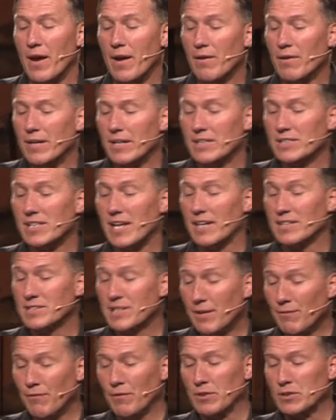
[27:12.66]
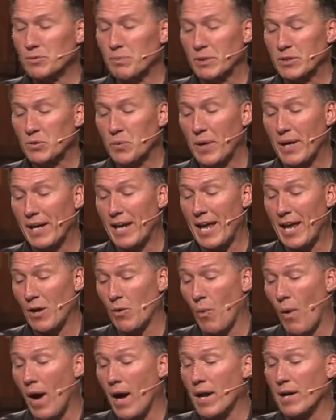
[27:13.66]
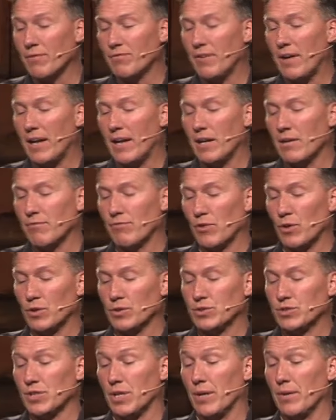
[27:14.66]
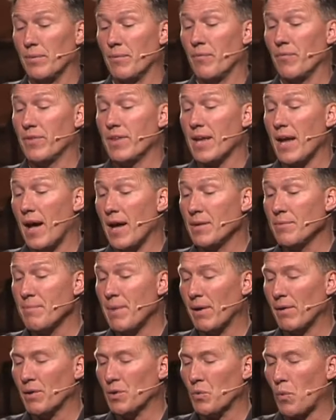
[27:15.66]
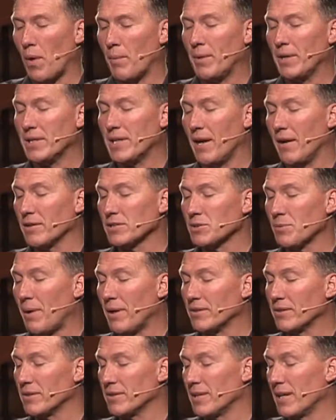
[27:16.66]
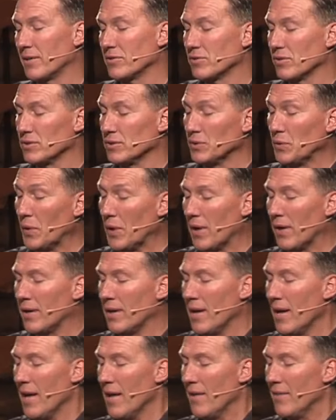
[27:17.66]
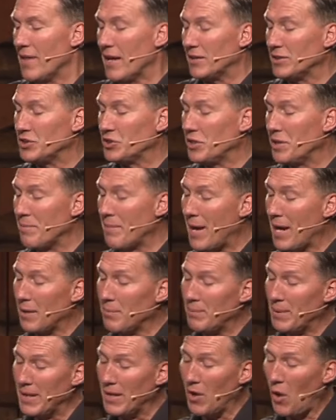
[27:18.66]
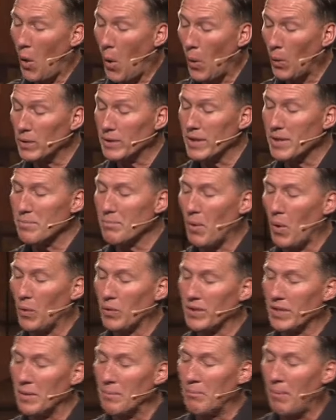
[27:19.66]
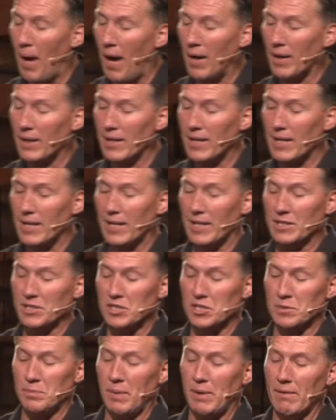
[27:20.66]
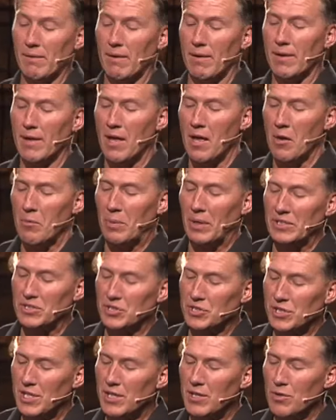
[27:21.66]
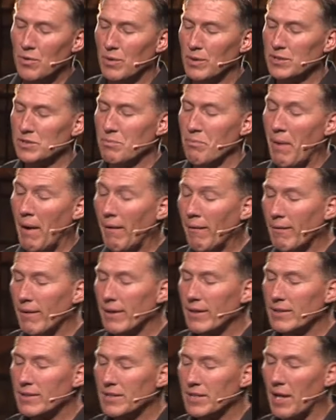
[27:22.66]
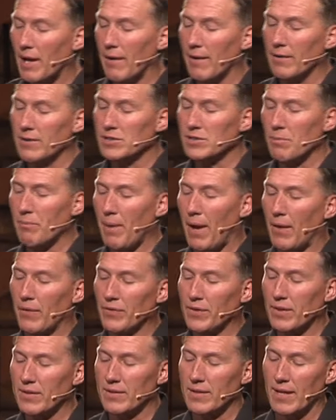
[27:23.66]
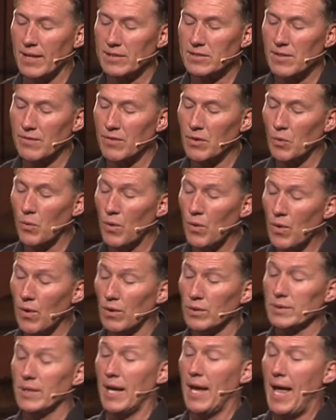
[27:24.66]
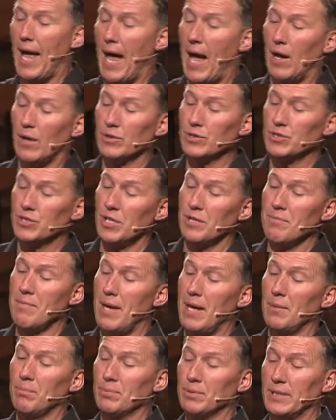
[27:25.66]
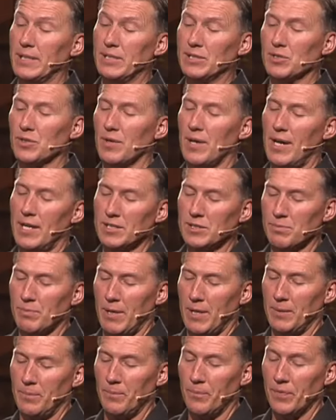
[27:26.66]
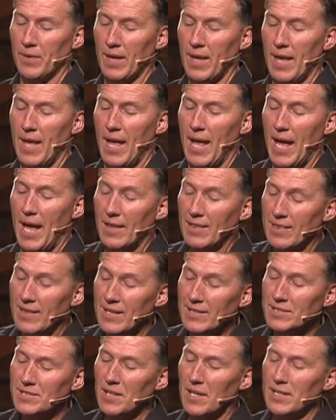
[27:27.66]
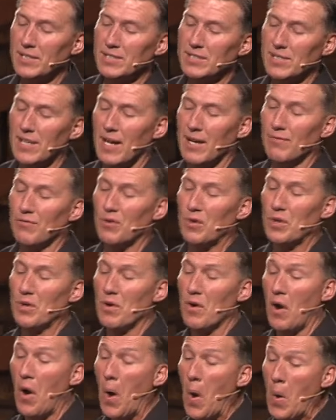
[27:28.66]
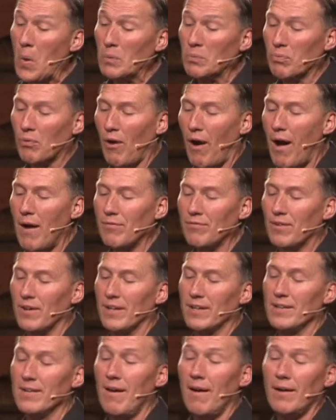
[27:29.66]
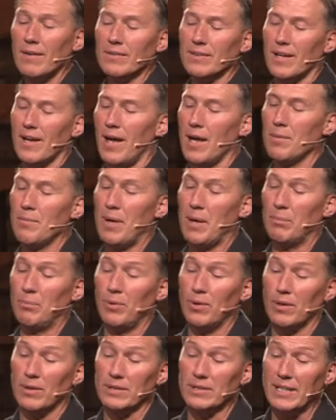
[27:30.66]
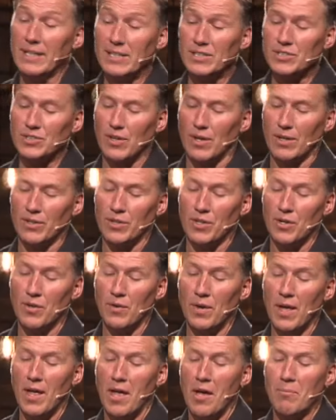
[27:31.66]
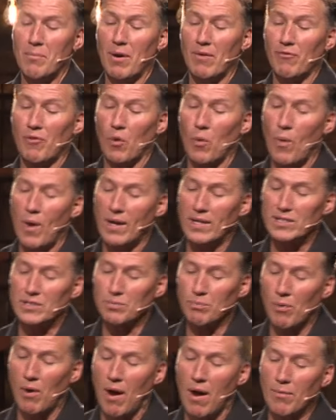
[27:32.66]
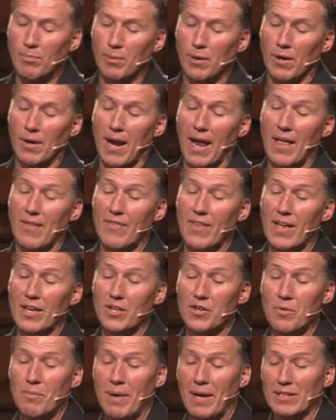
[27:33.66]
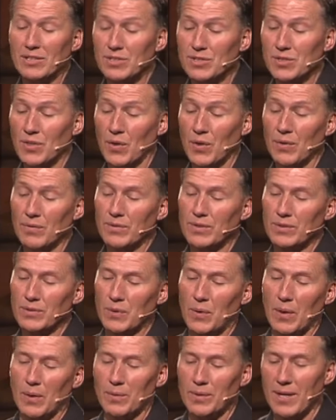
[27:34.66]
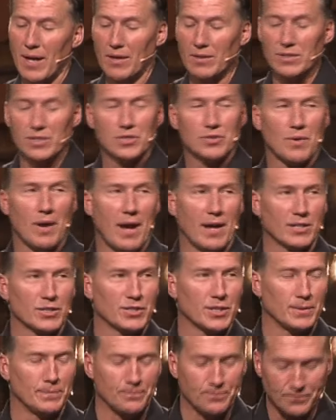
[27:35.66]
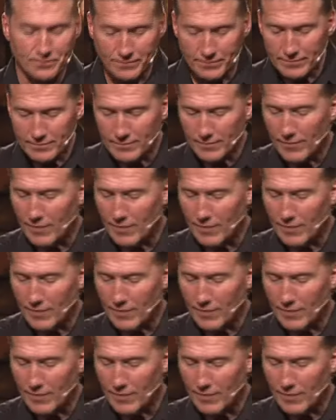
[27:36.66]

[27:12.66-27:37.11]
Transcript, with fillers: There is a difference between a wife and a virgin. The unmarried woman cares about the things of the Lord that she may be holy both in body and in spirit, but she who is married cares about the things of the world, how she may please her husband. And this I say for your own profit, not that I may put a leash on you, but for what is proper, and that you may serve the Lord without distraction.